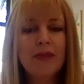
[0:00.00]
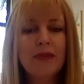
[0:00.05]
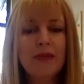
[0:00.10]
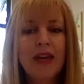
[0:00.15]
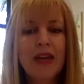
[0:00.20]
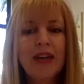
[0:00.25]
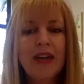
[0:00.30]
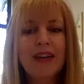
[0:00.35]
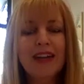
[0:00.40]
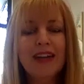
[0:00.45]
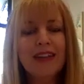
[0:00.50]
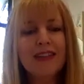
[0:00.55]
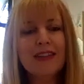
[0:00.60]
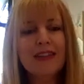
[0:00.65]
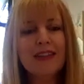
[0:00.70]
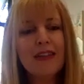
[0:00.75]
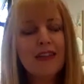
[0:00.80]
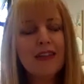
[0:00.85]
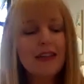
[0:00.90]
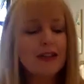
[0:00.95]
And it has
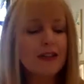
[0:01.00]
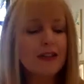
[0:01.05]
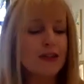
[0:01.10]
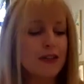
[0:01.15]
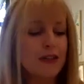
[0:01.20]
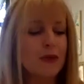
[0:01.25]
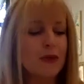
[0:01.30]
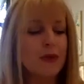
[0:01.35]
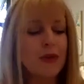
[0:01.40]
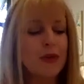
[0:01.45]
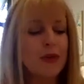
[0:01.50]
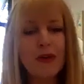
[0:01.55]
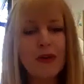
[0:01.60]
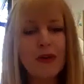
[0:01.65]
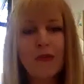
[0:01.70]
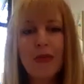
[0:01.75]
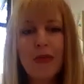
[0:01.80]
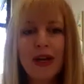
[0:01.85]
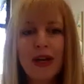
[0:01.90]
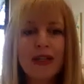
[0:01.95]
nothing to do with
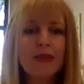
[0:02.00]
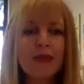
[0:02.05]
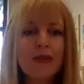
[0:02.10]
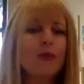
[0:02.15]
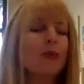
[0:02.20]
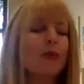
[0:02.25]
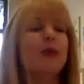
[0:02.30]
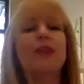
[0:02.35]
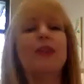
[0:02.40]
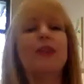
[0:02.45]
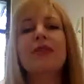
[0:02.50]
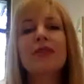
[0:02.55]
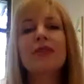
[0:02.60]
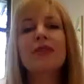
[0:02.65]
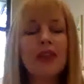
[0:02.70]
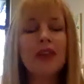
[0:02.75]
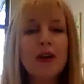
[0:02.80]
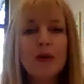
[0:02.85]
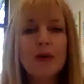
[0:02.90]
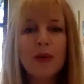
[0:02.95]
our mind and what we
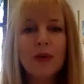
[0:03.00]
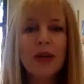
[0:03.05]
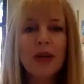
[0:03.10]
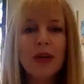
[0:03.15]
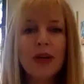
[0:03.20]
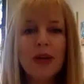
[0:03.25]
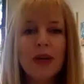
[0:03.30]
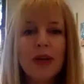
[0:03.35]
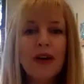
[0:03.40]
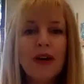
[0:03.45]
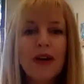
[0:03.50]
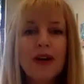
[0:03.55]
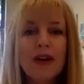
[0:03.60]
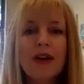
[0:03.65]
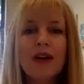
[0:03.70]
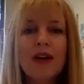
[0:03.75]
think we are.